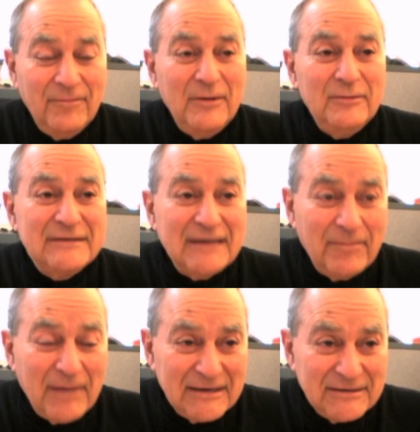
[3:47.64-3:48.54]
if the
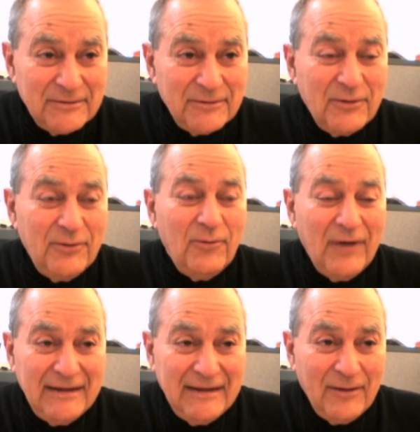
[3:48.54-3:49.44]
music master
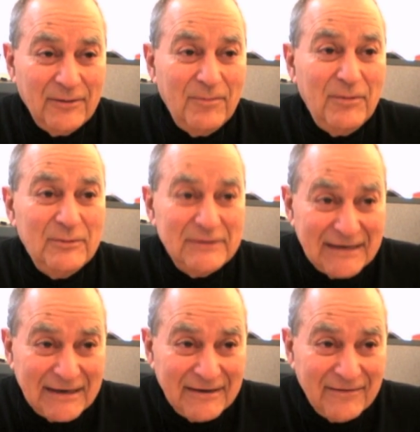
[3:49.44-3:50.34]
could write down the
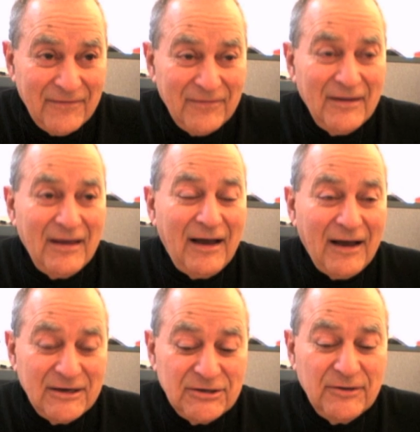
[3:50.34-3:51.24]
music,
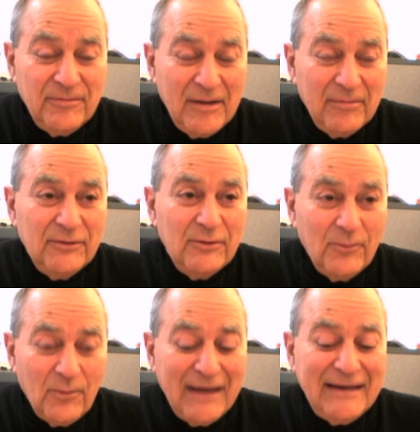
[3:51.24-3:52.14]
I should be
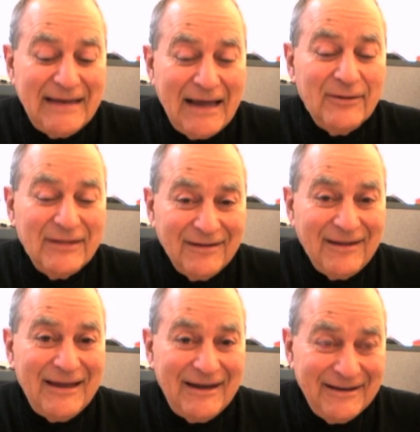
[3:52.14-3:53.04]
able to write
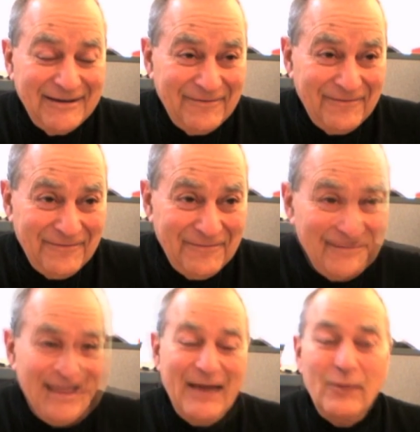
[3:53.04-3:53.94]
down the lighting.
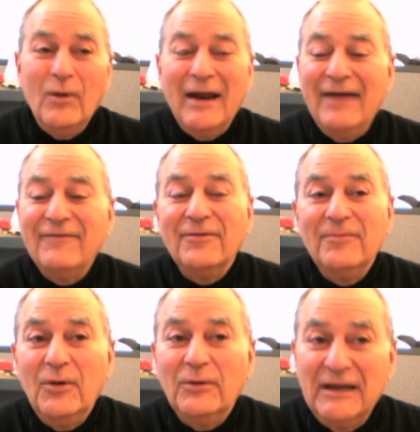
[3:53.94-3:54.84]
In
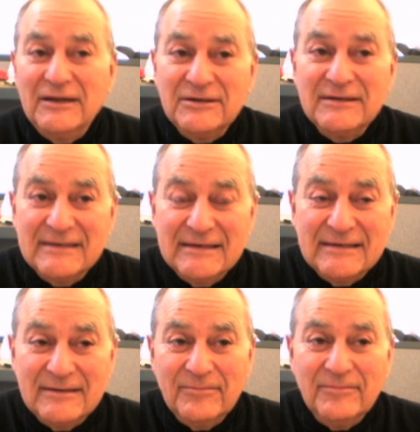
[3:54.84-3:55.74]
whatever
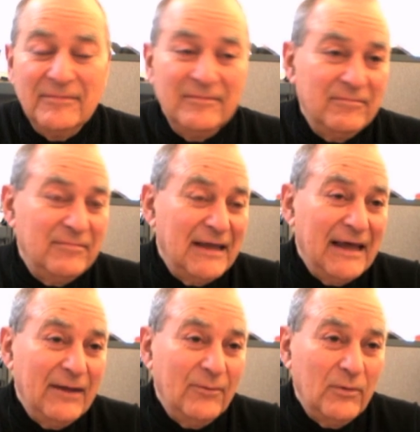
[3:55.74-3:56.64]
notation system
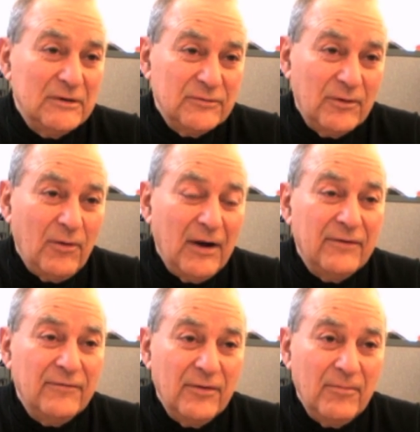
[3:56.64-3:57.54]
that was
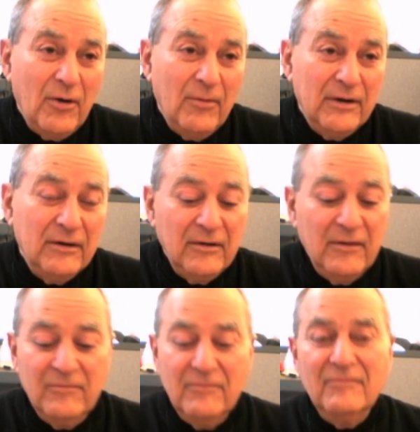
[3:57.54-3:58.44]
required for the
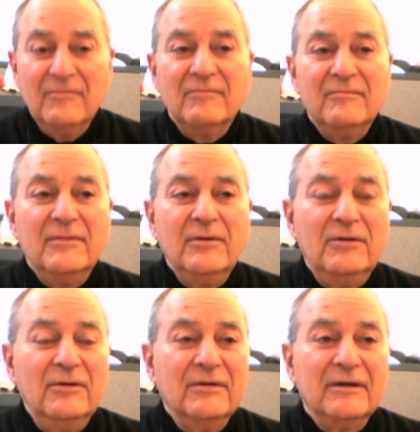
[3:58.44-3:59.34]
moment,
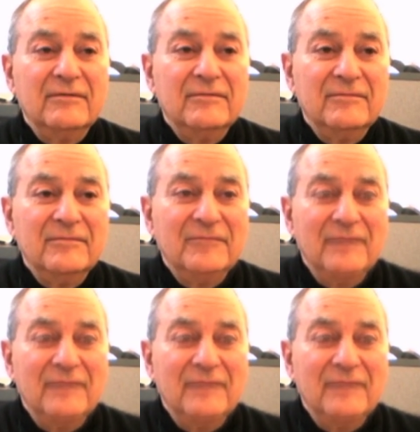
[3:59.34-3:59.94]
you do it.